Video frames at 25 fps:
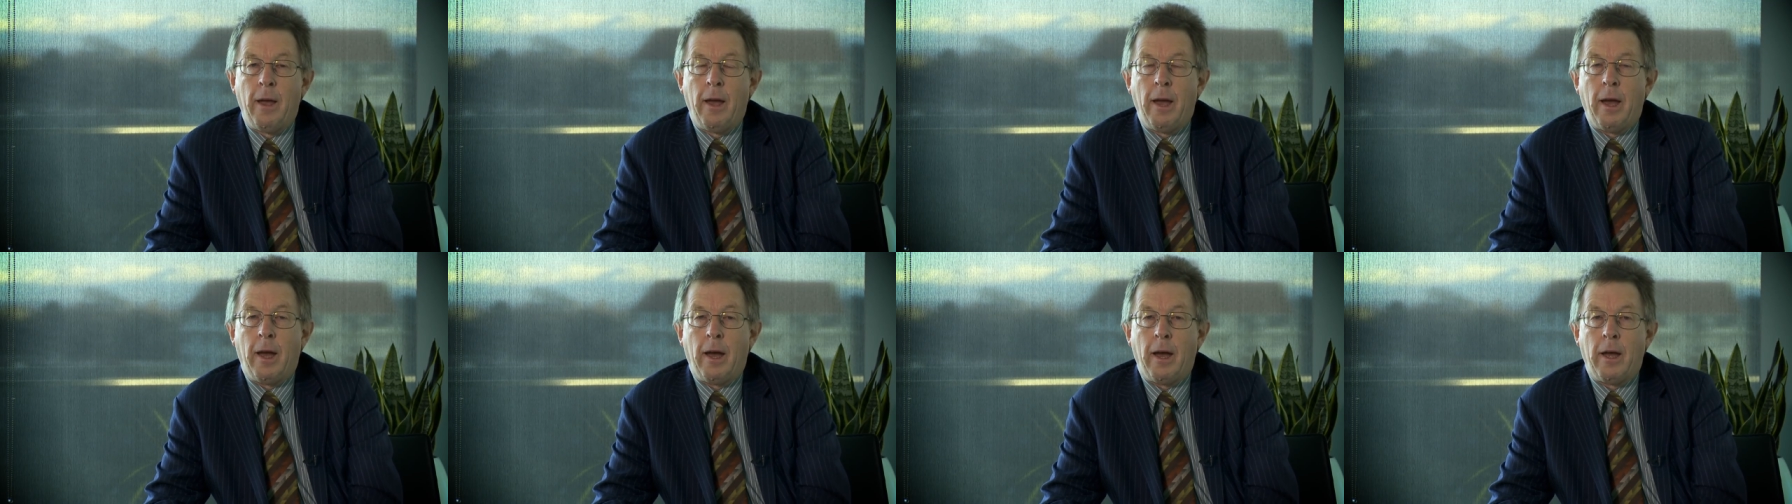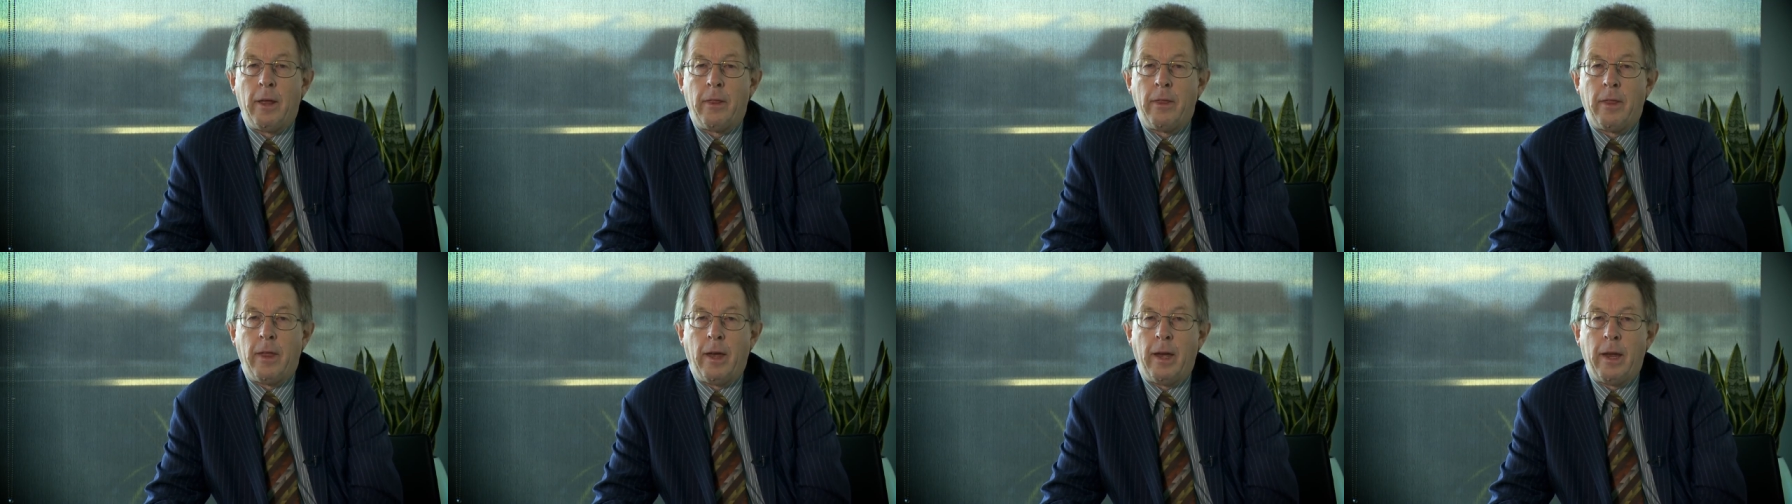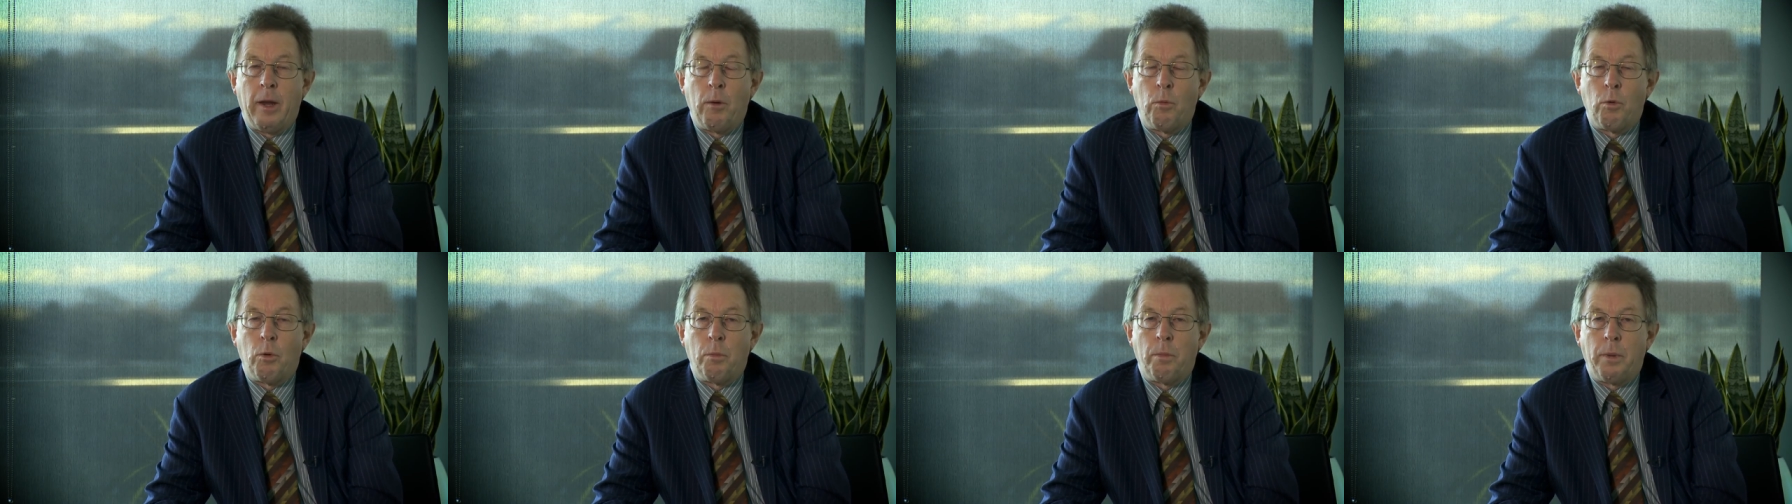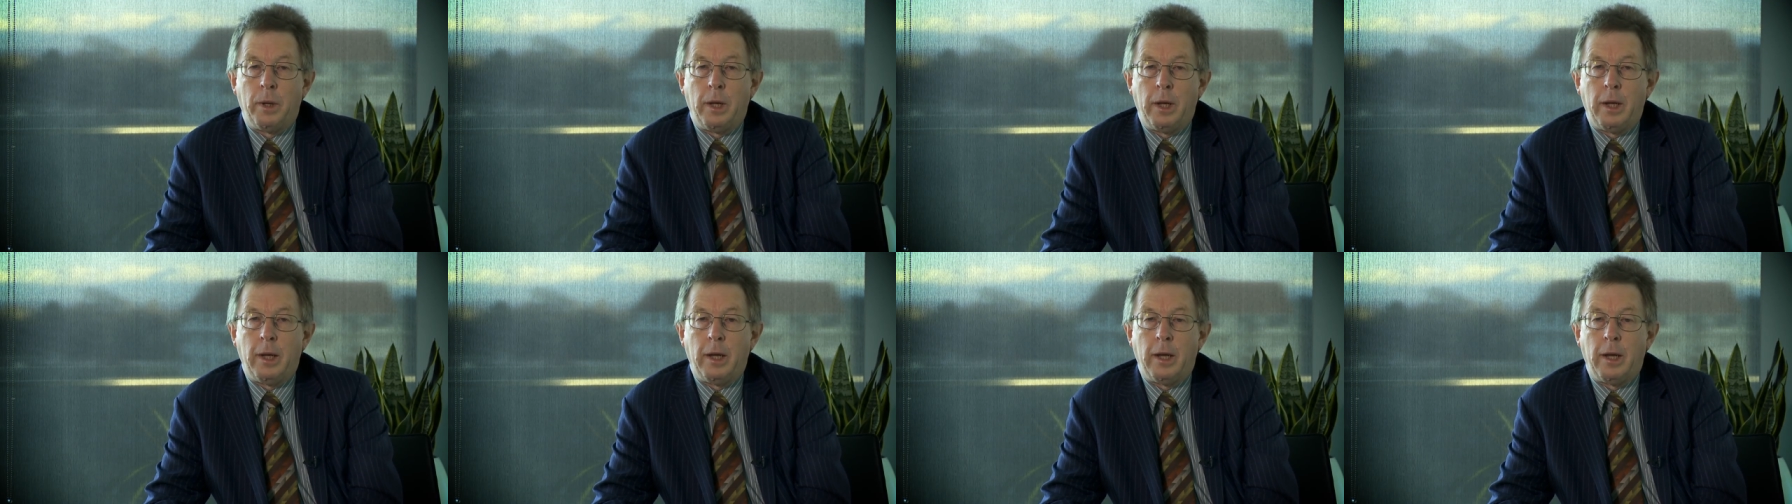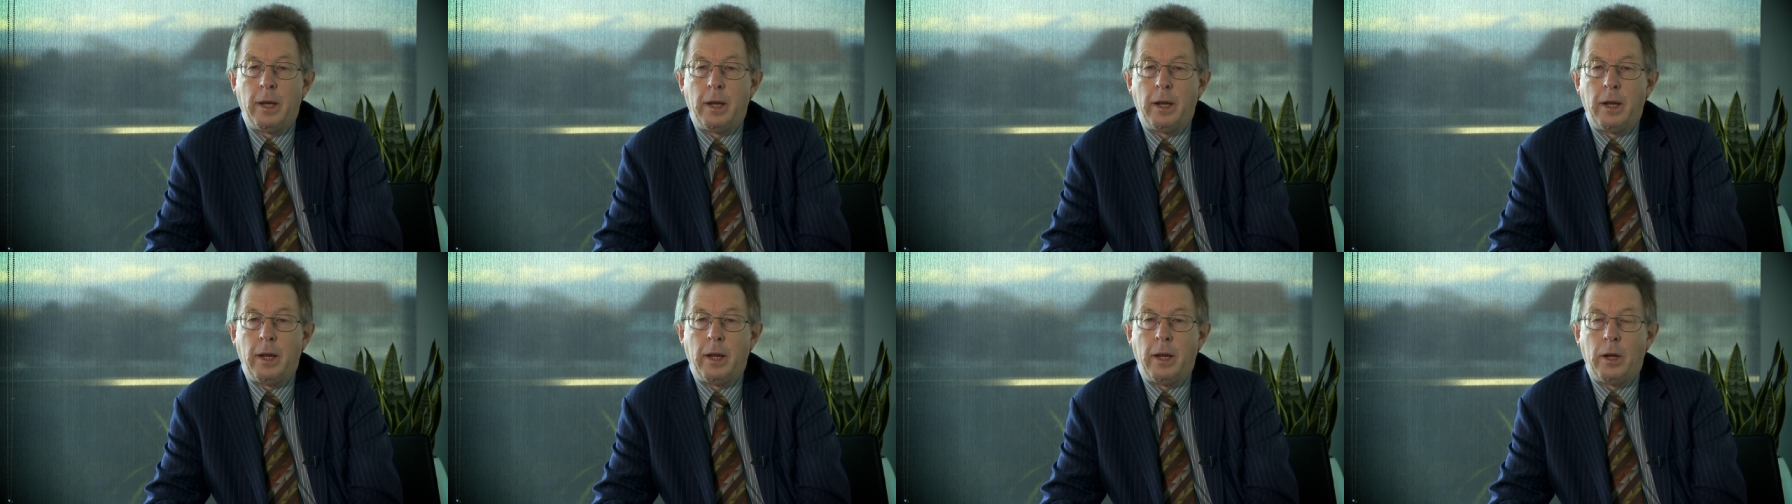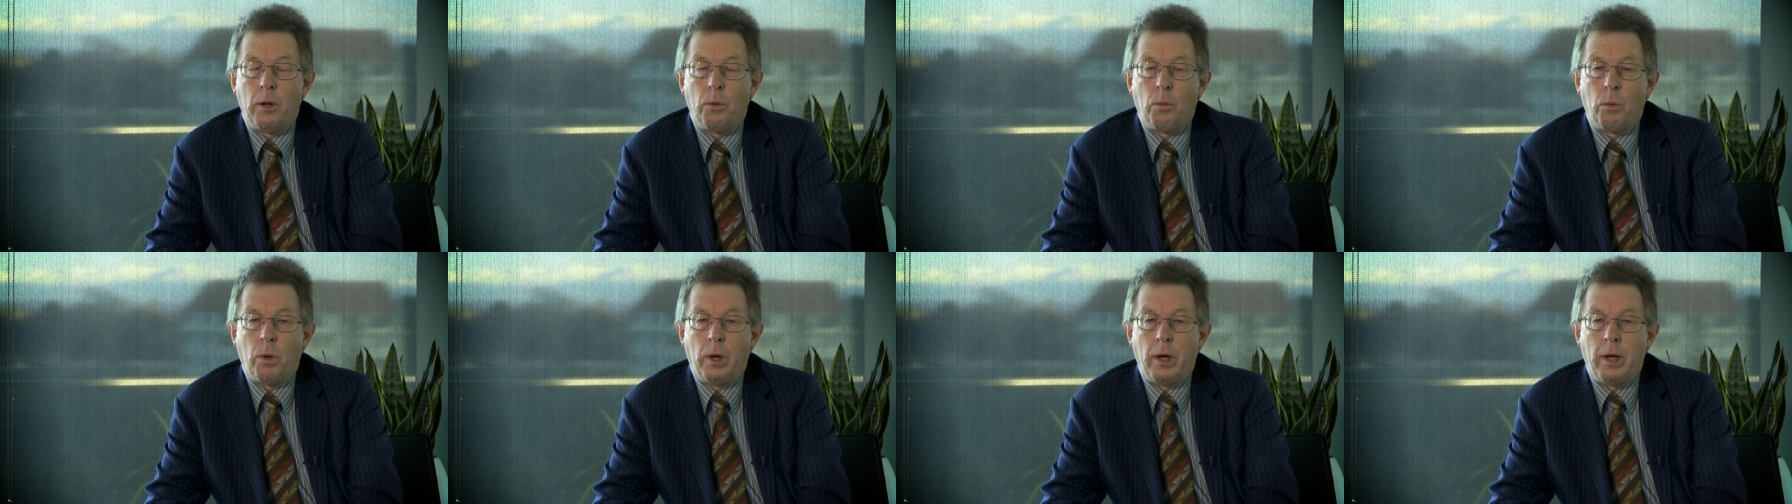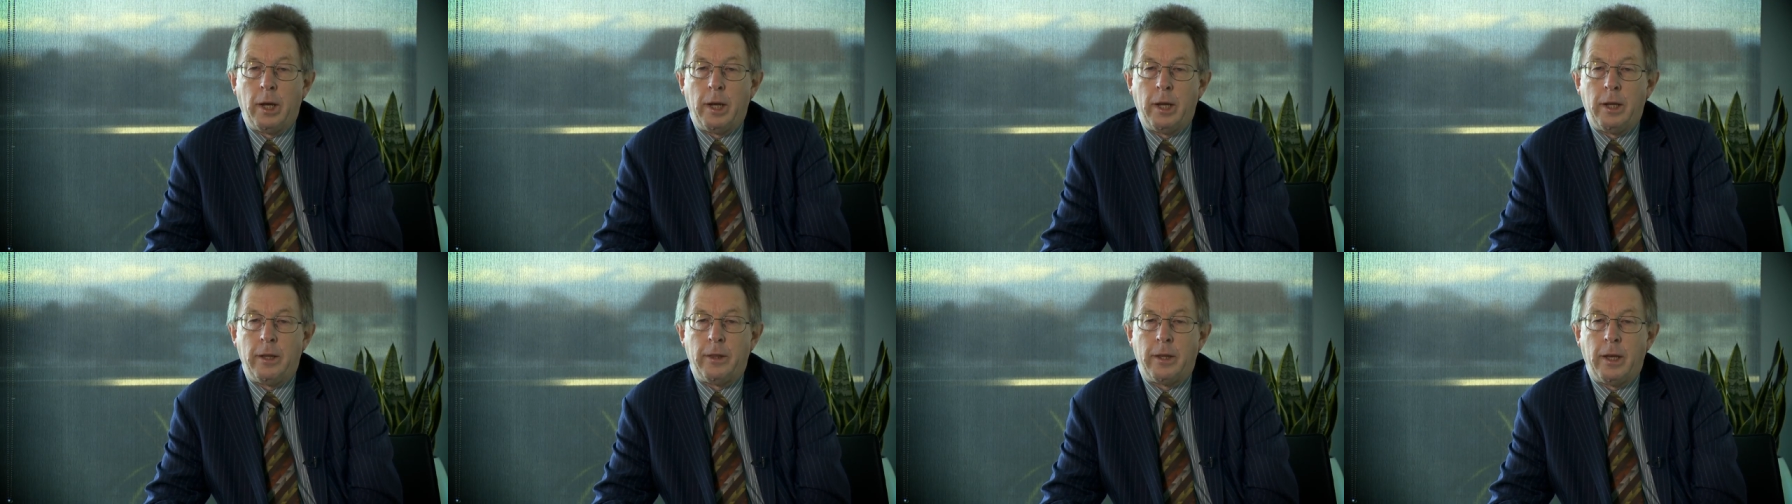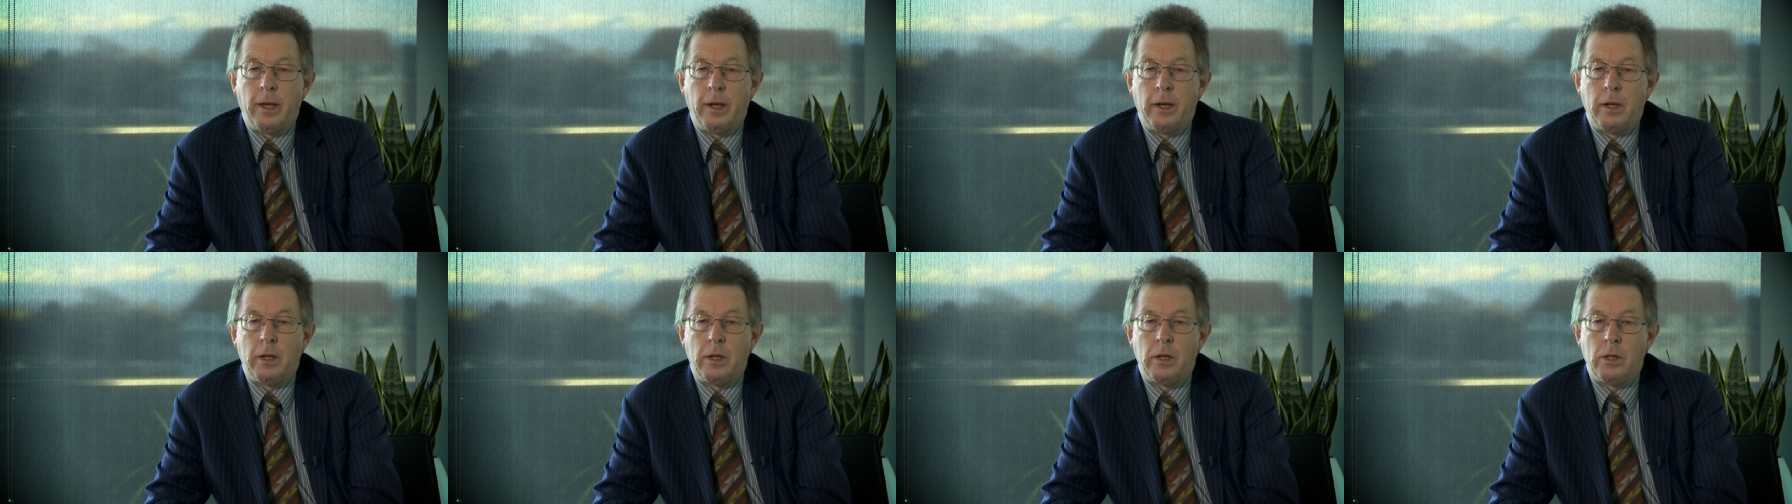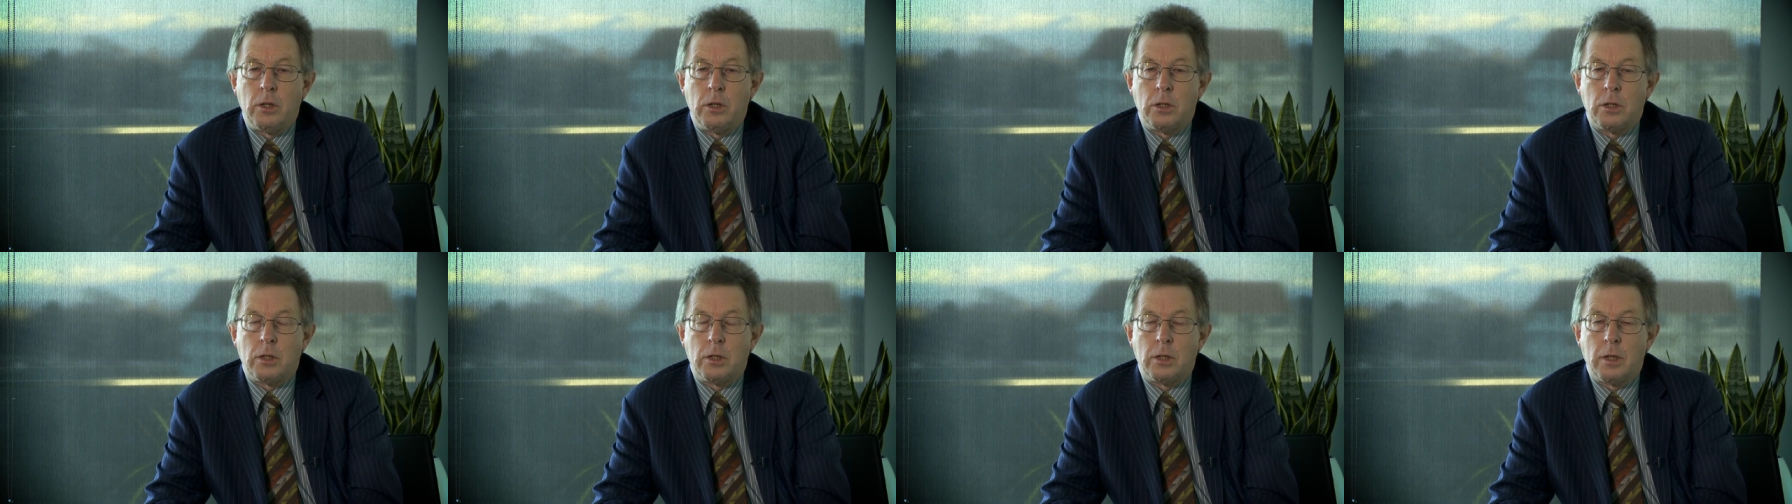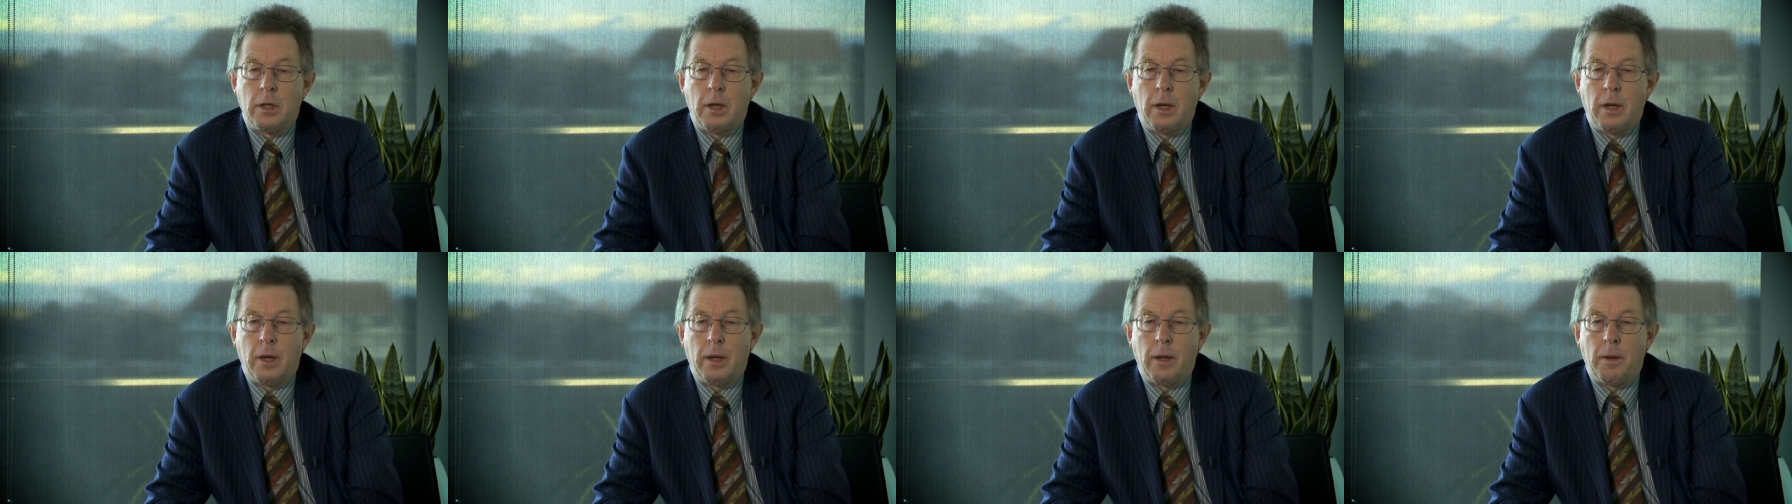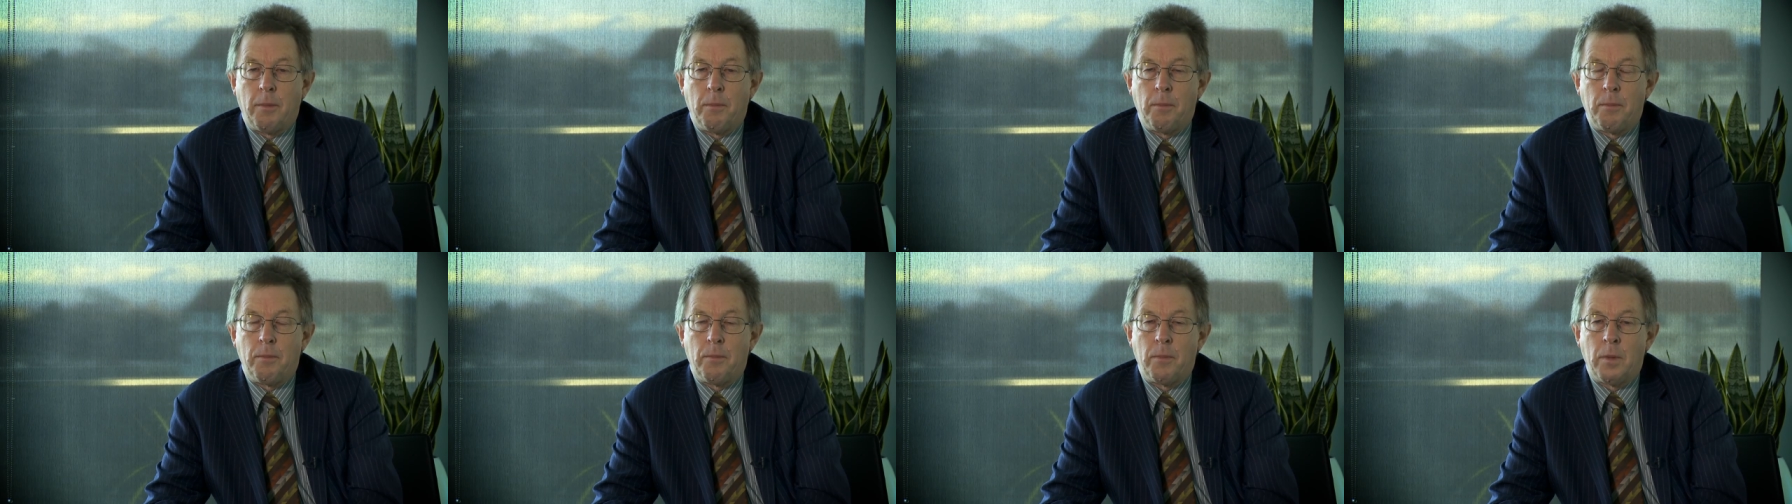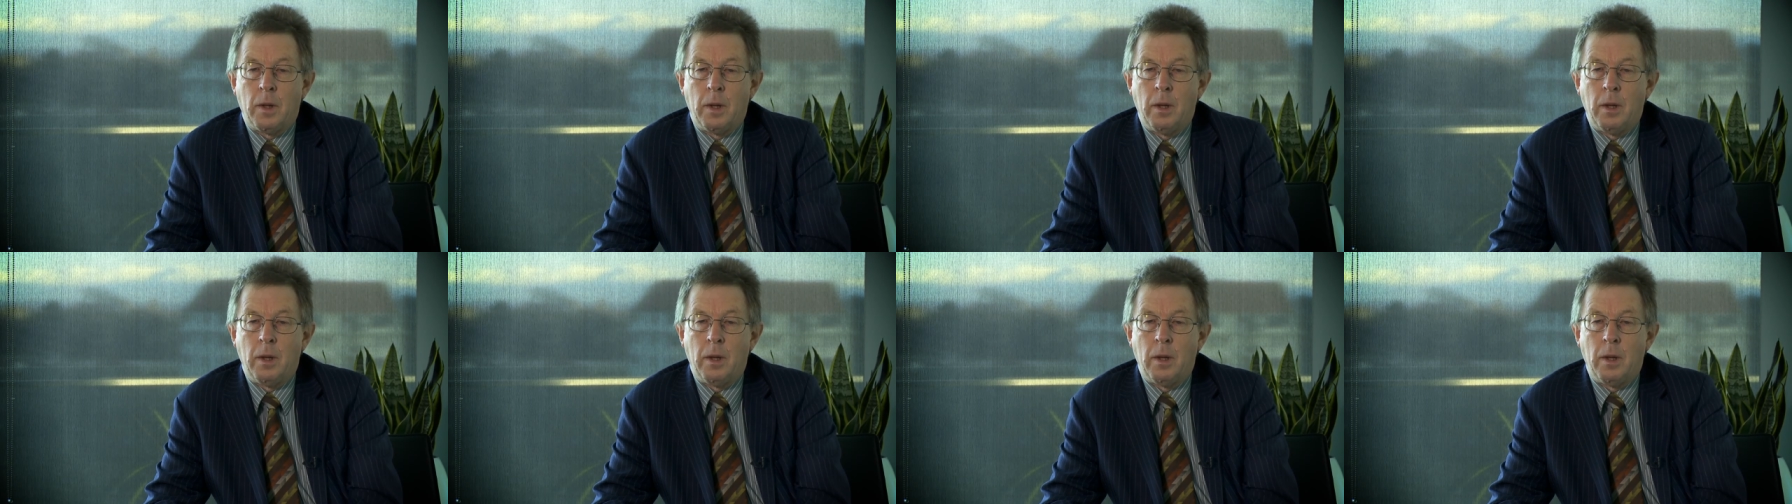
uh, they will be in, in a way that is um,